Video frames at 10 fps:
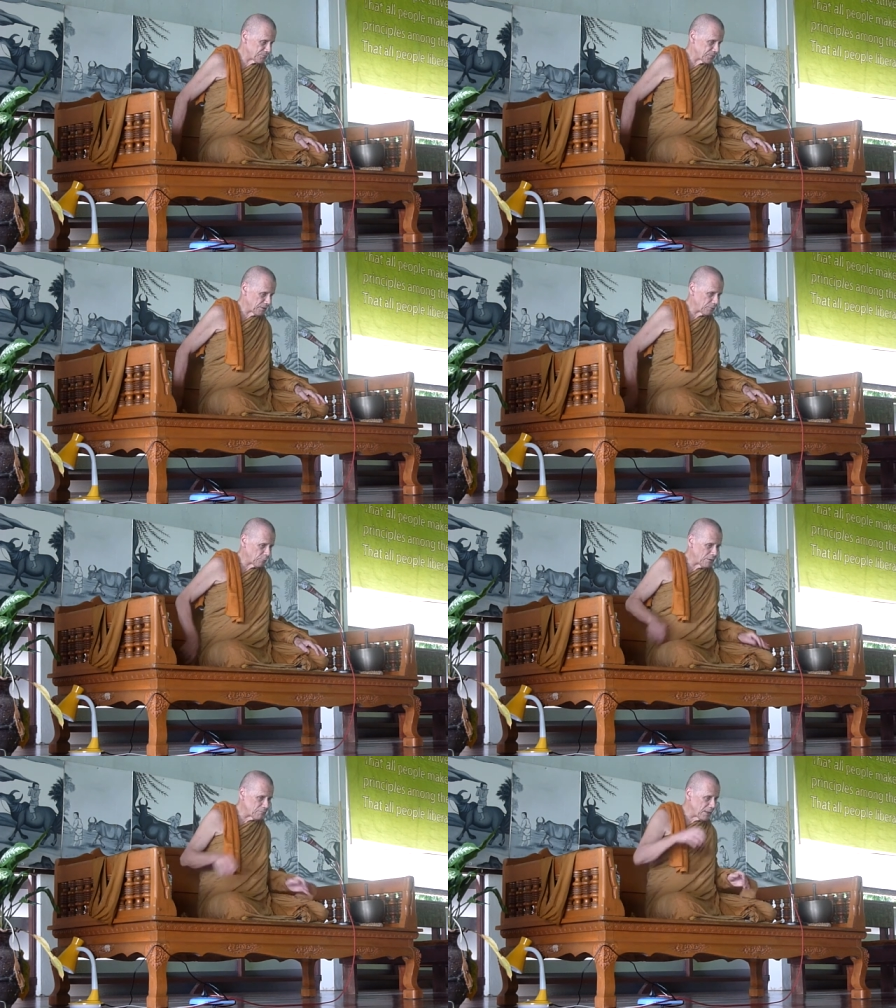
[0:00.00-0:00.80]
I mean,
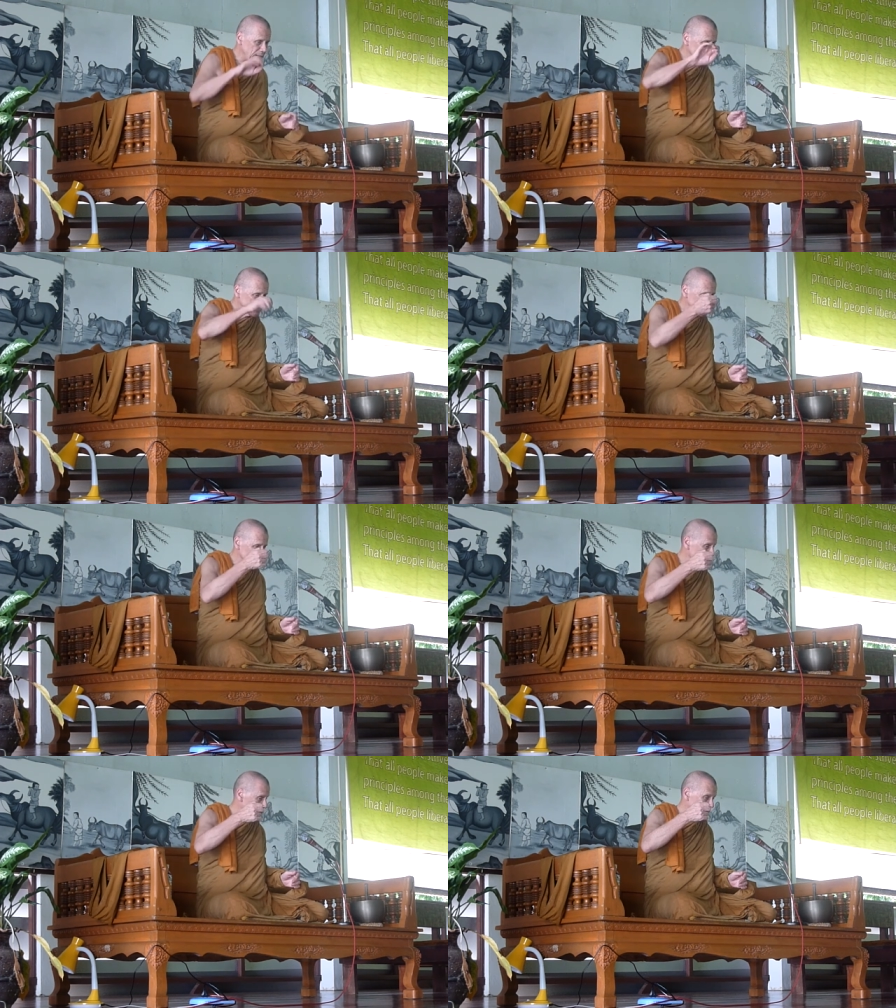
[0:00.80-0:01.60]
one man did this,
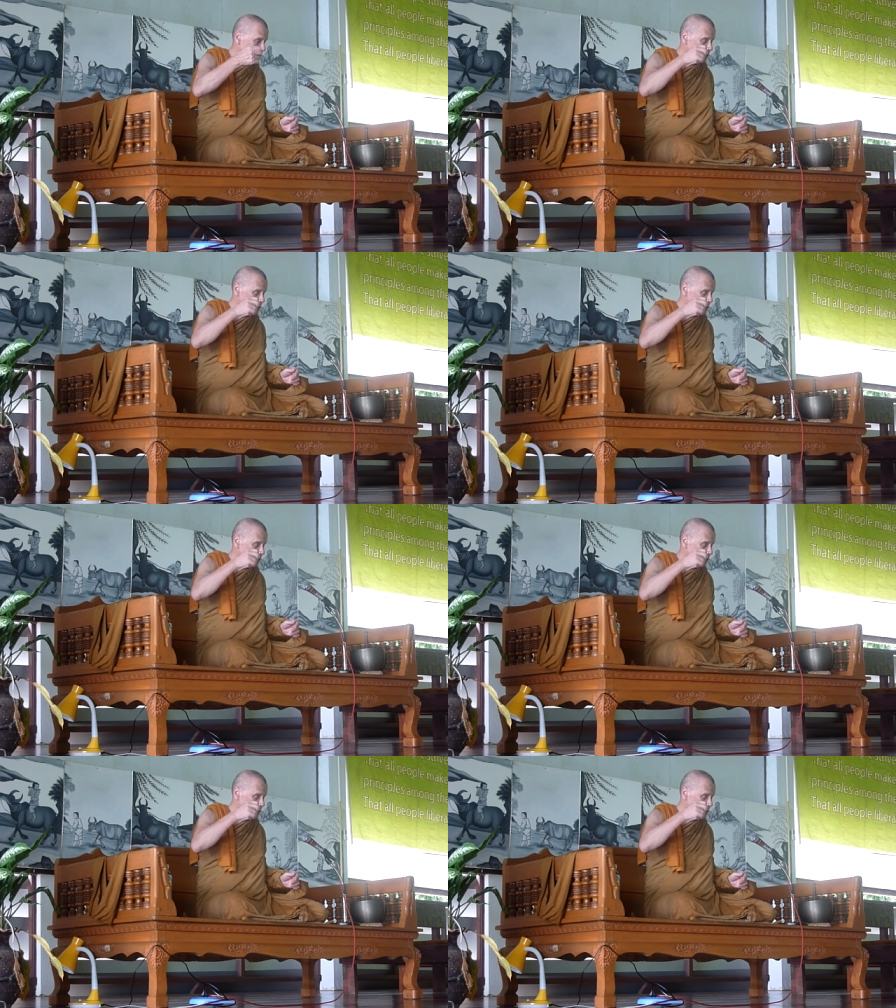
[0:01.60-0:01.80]
one